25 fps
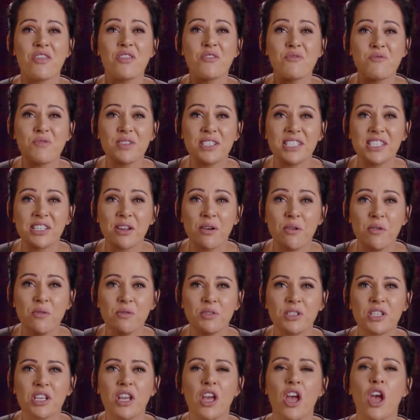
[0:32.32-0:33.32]
The
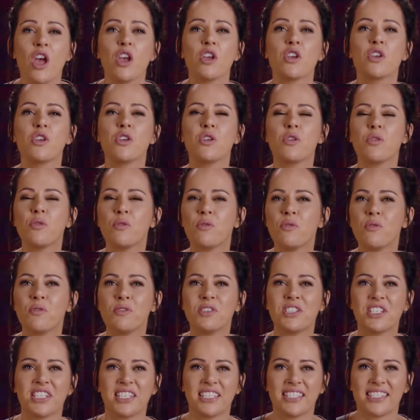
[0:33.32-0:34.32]
result?
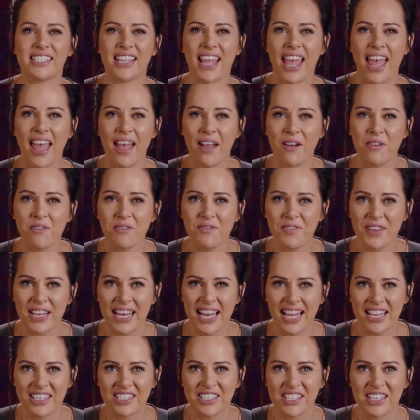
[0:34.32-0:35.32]
Gorgeous, healthy
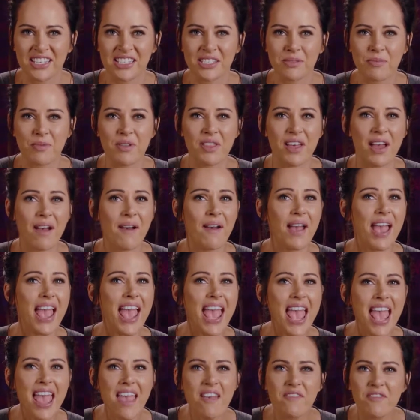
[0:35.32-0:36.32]
lashes without
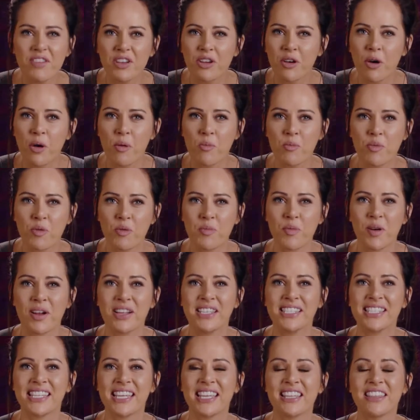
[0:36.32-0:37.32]
ever
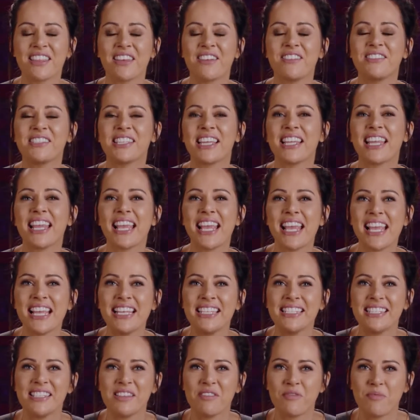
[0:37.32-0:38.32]
compromising those
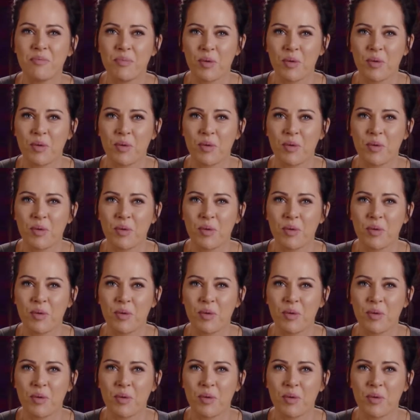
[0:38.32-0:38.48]
adhesive